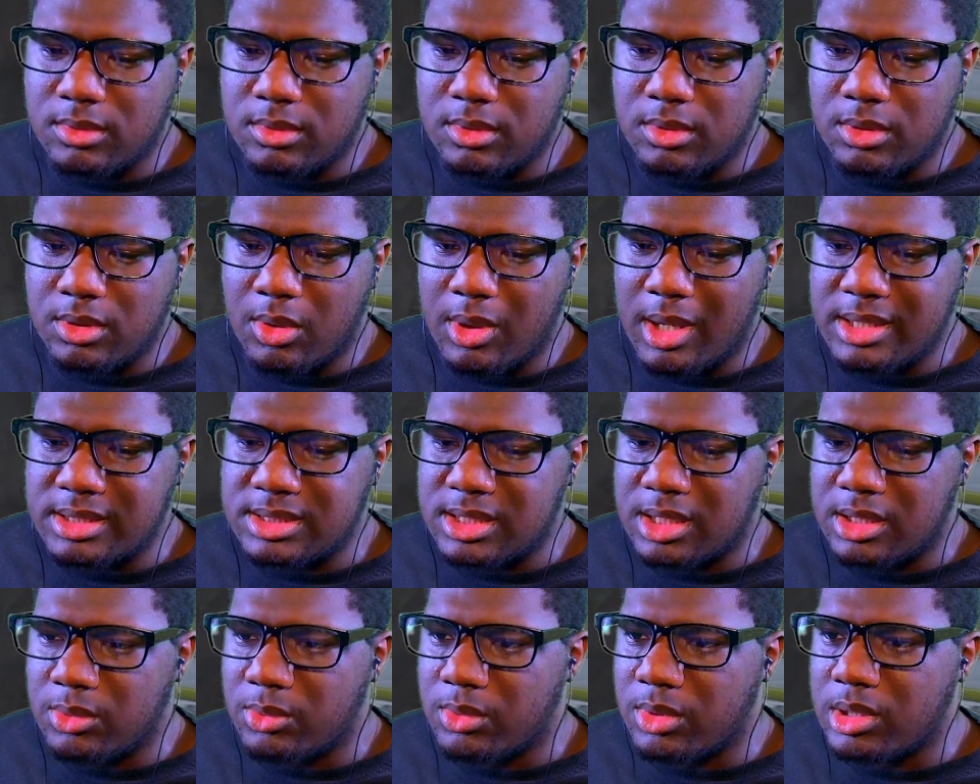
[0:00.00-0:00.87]
No
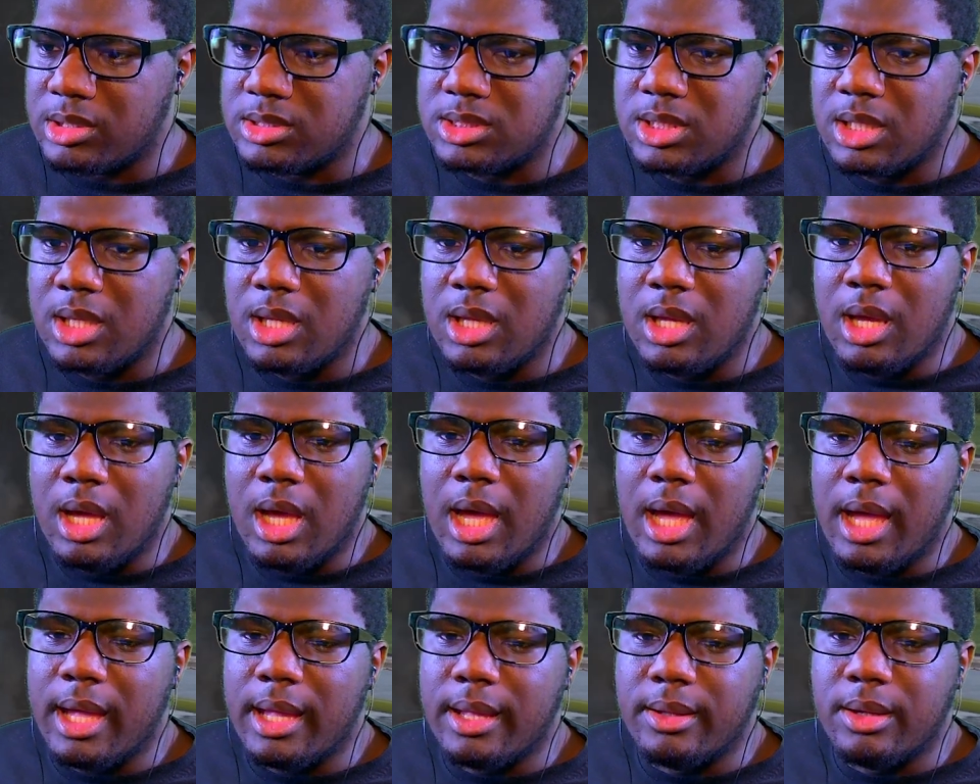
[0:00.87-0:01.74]
outstanding words.
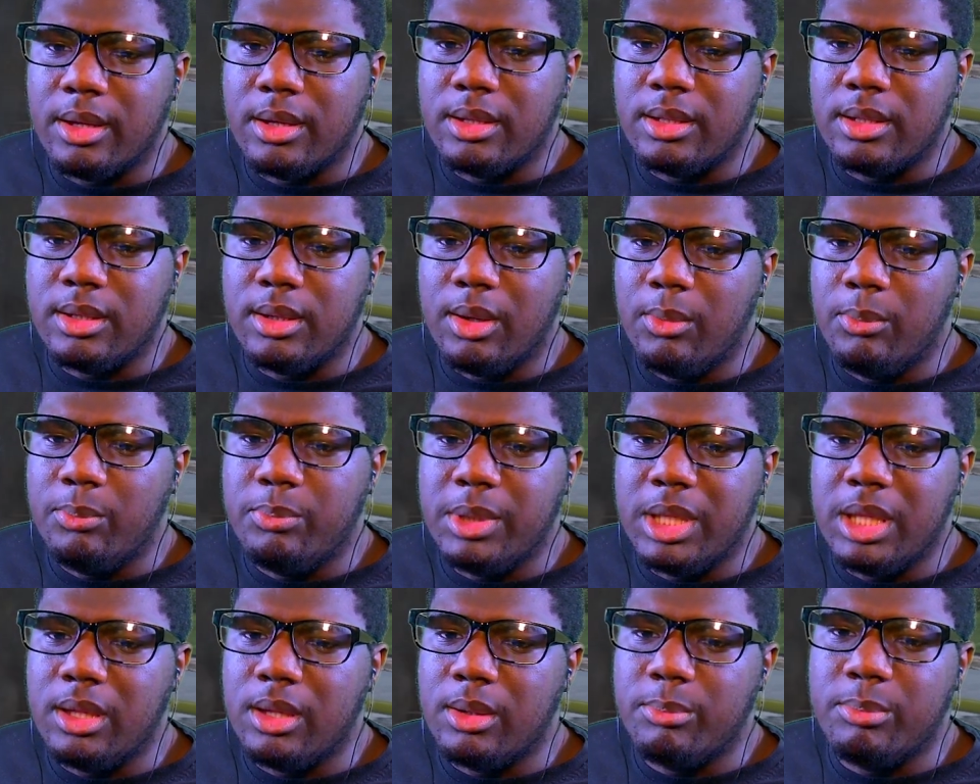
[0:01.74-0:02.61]
All right,
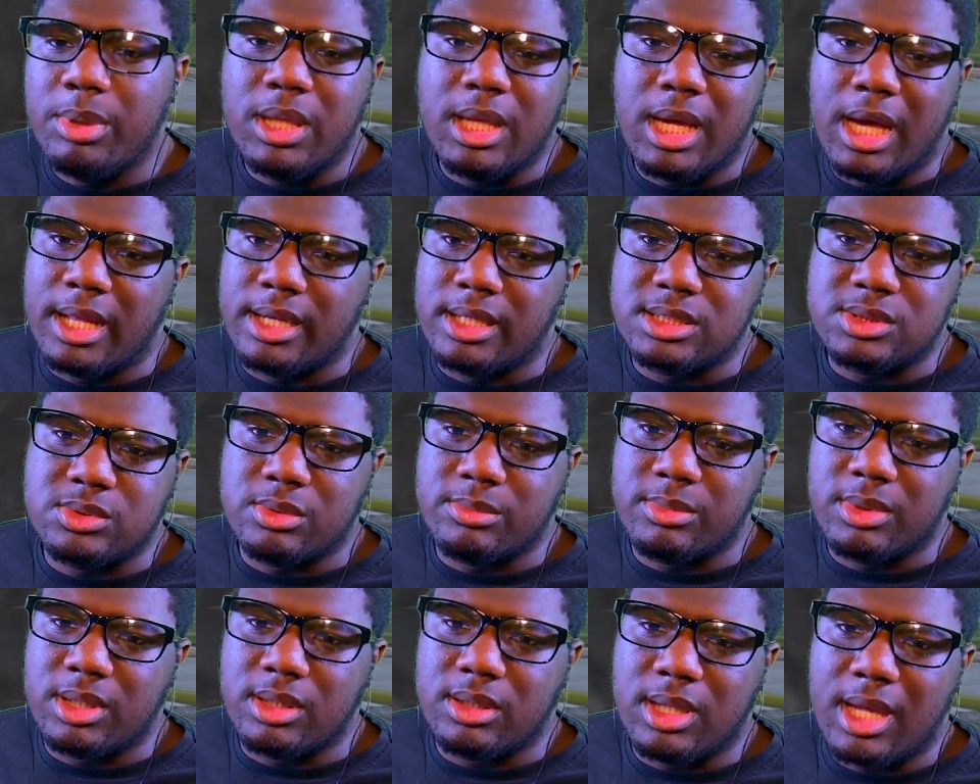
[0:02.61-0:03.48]
be be honest with
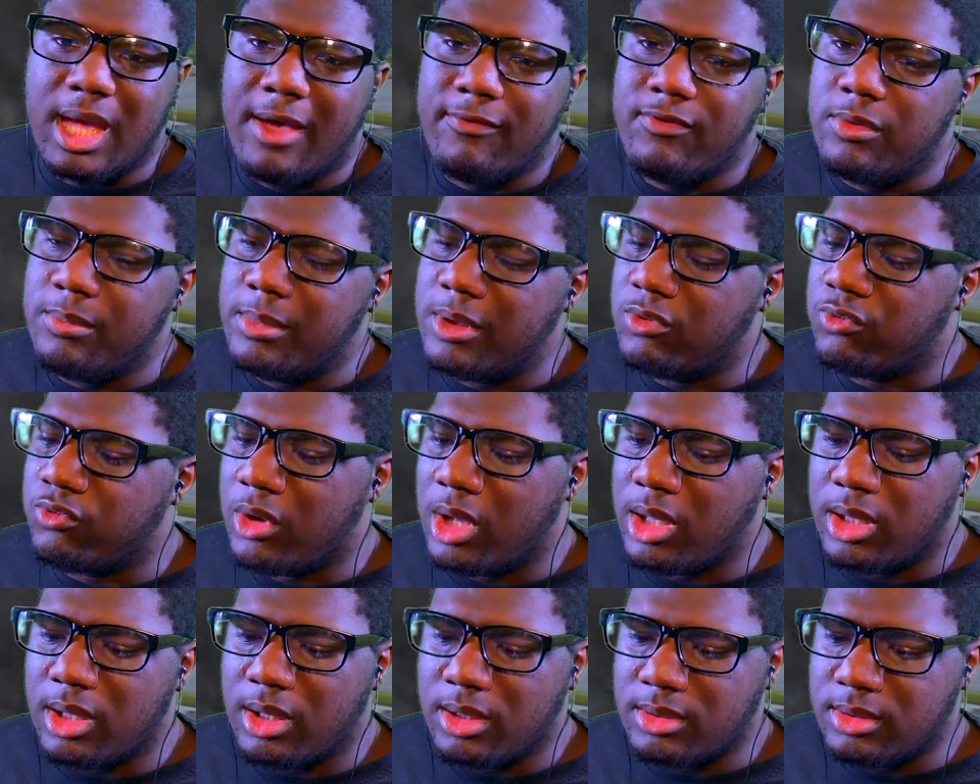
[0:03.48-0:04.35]
me. Have you been
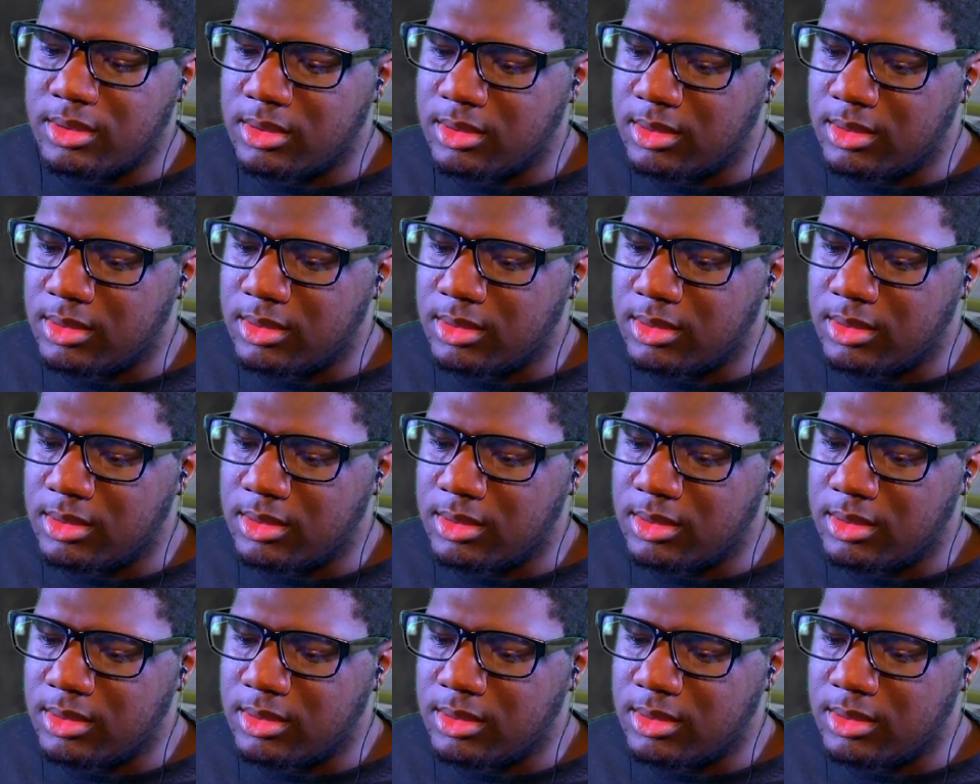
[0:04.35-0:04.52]
drinking?